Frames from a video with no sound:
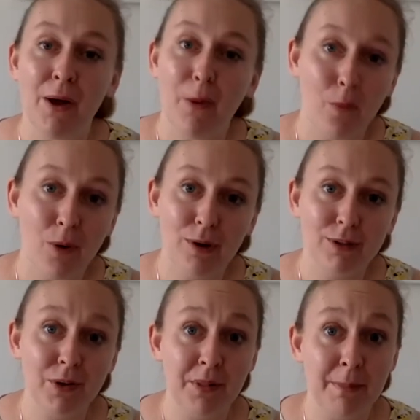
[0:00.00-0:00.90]
was
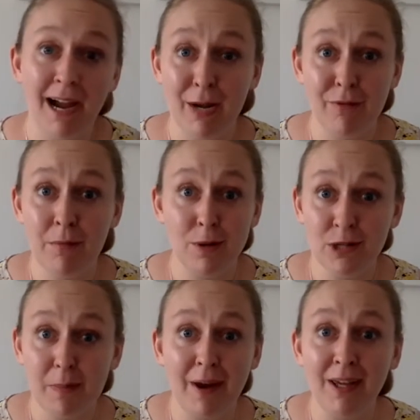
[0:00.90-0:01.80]
on the back of a
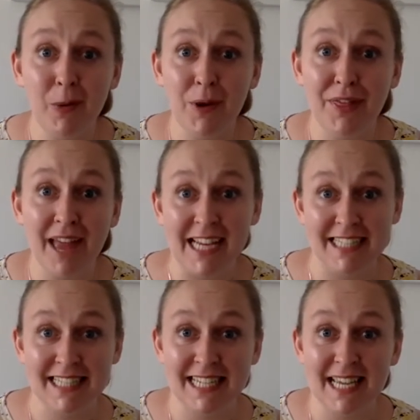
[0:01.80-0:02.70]
motorbike with
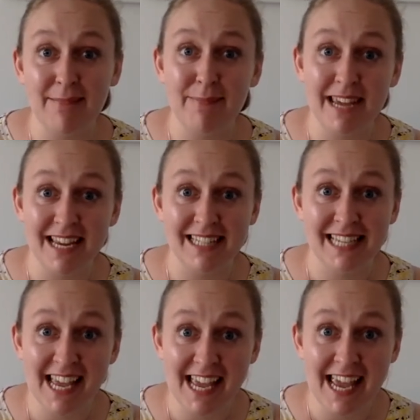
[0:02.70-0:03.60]

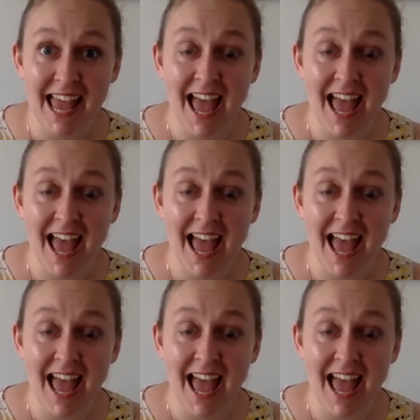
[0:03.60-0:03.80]
STBT